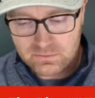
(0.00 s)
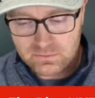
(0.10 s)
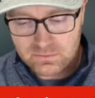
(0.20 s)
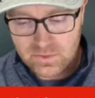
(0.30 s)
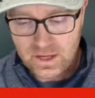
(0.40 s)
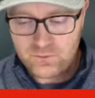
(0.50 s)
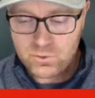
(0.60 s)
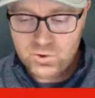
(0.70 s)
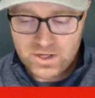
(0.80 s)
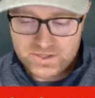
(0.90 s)
have to
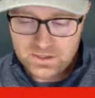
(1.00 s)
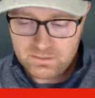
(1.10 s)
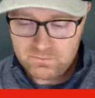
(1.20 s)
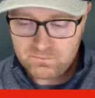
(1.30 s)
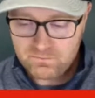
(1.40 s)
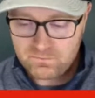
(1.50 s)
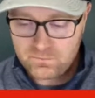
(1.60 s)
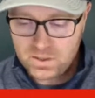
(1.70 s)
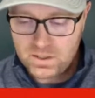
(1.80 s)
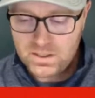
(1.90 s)
address them.
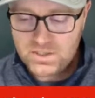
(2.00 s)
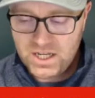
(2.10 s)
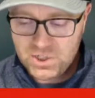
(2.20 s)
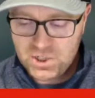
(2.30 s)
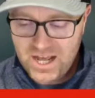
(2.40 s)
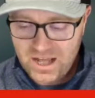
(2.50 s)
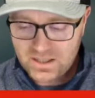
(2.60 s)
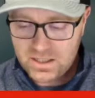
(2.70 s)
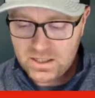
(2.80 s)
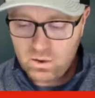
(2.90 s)

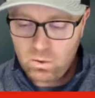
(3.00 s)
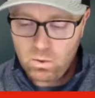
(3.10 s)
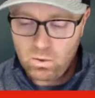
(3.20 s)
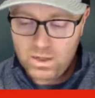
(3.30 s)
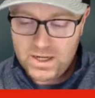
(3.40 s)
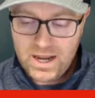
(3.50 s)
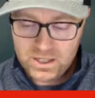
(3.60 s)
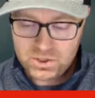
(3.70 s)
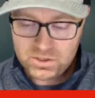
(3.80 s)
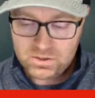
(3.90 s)
Intentionality or
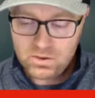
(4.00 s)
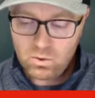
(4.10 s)
inaction